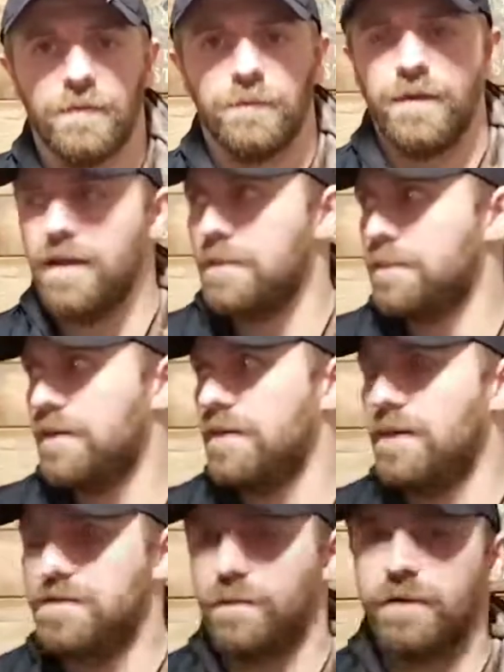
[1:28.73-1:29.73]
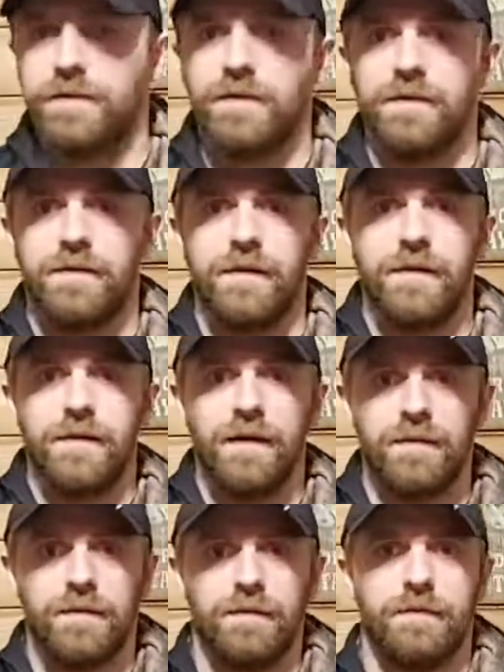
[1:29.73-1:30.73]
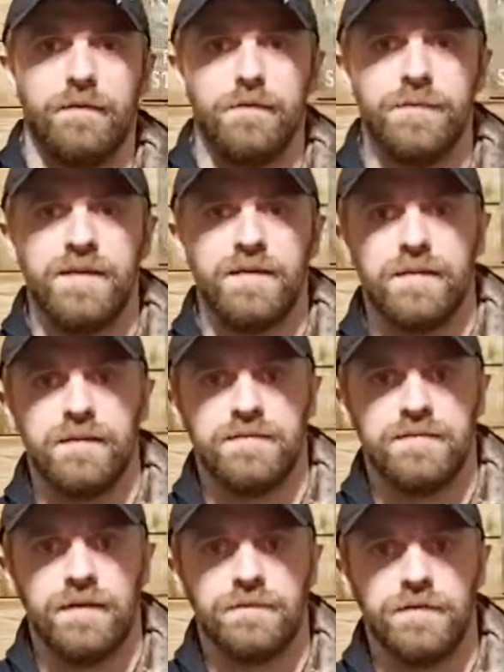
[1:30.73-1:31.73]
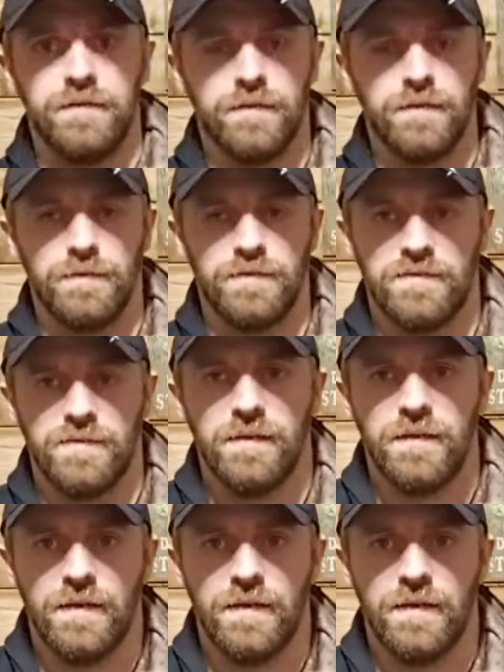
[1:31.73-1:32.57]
We had pretty nice weather here today. It got a little gloomy this afternoon. It's